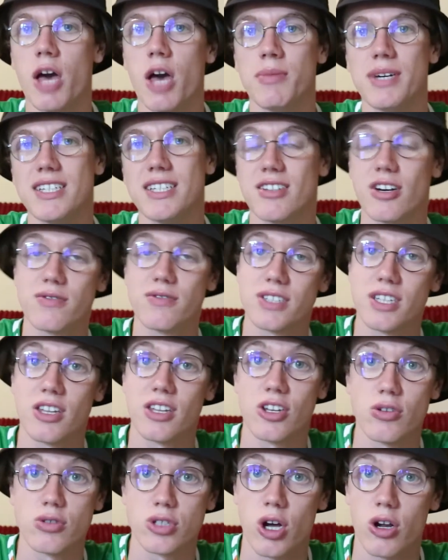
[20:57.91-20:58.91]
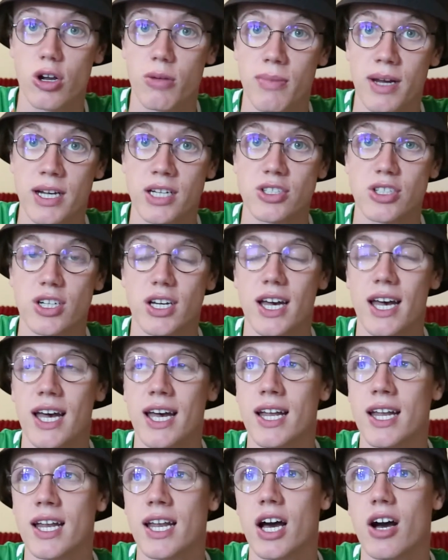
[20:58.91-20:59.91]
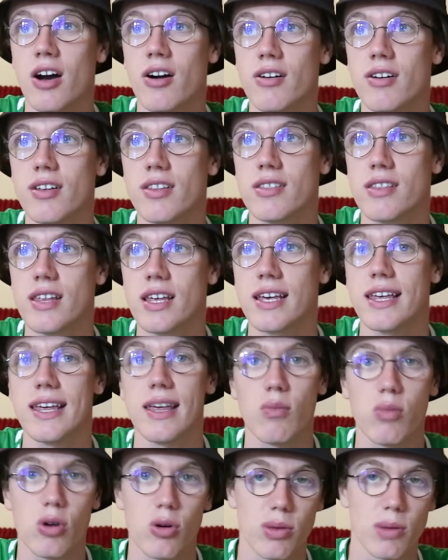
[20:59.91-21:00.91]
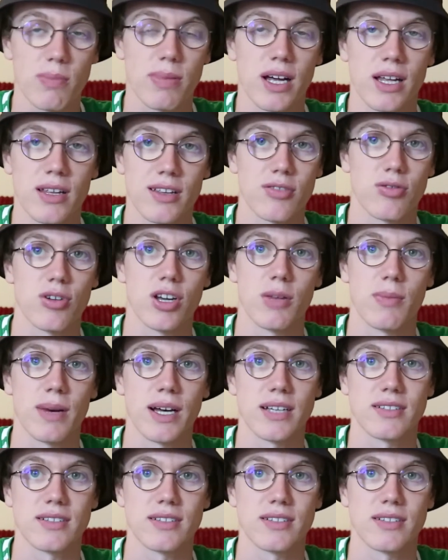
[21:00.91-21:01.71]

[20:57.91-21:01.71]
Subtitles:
He's obviously the new Tottenham manager, and I think he will be playing a 3 at the back